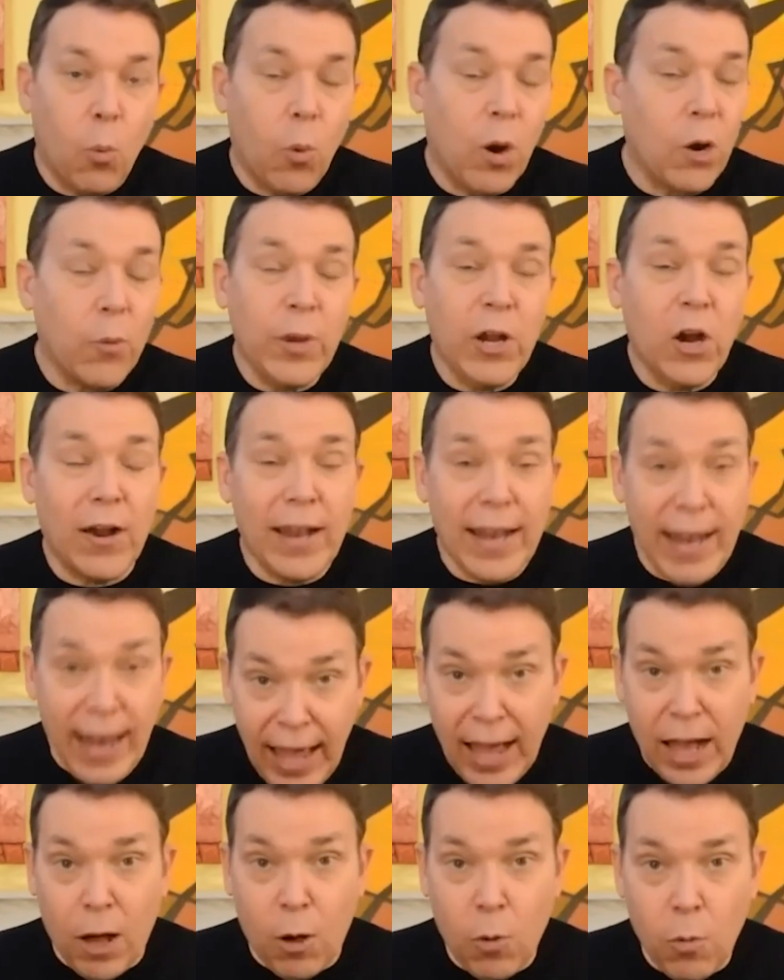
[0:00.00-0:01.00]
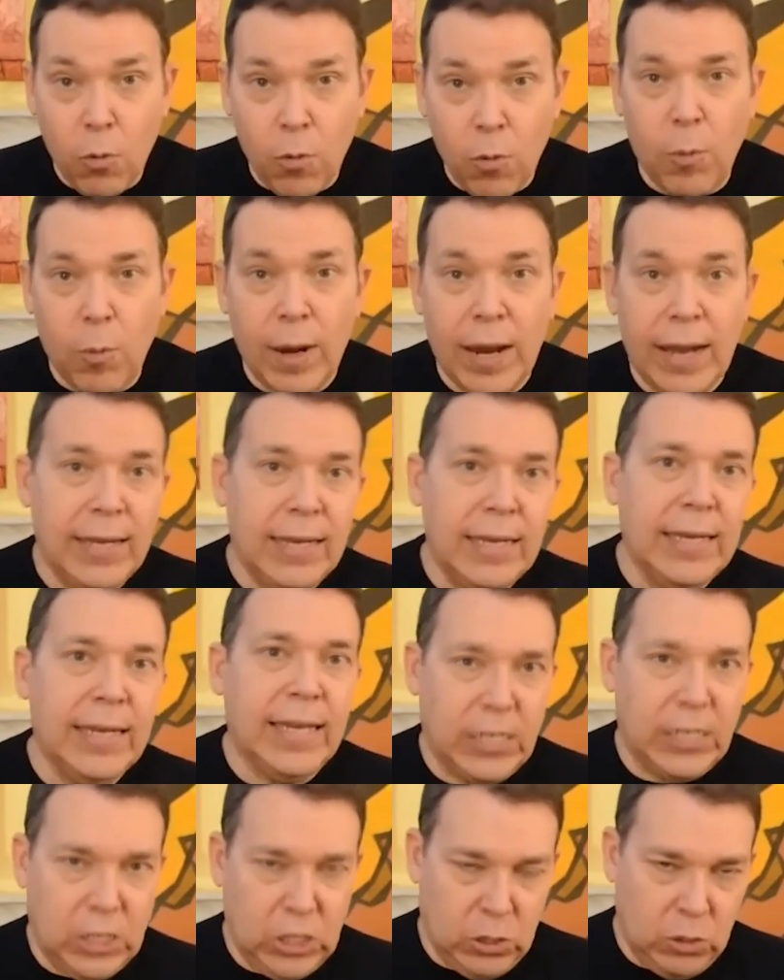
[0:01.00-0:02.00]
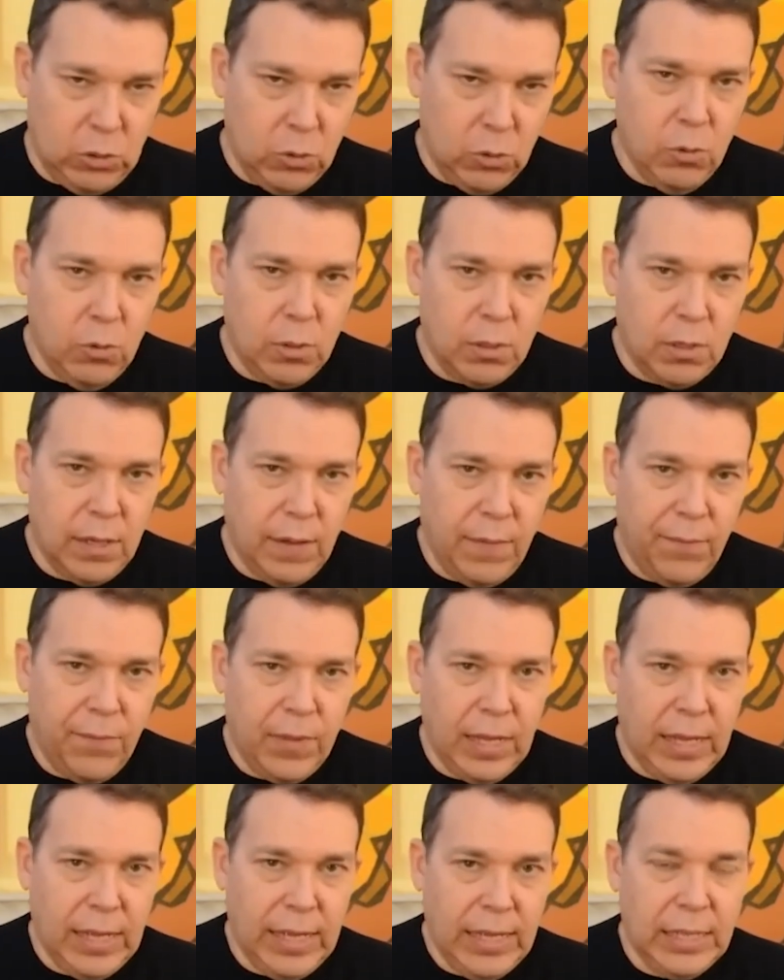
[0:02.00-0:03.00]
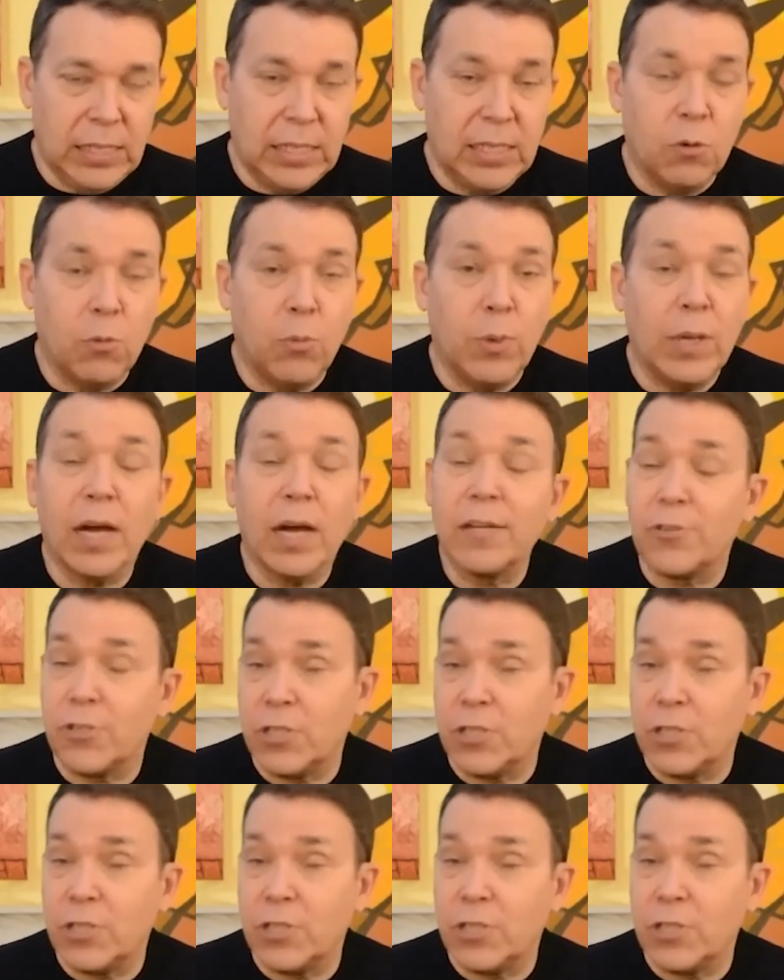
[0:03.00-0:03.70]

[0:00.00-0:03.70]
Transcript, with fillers: Where we are now, what I didn't get to is that we